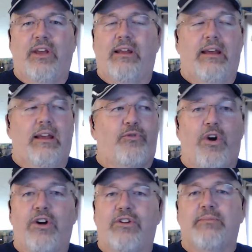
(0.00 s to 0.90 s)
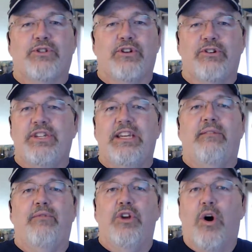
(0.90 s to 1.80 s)
As far as I'm concerned, she didn't
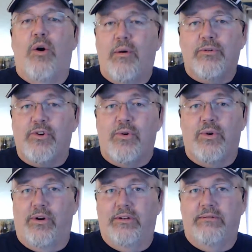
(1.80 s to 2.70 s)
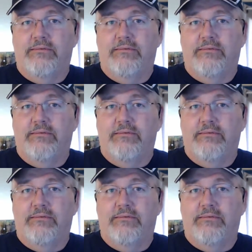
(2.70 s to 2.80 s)
even know what was going on.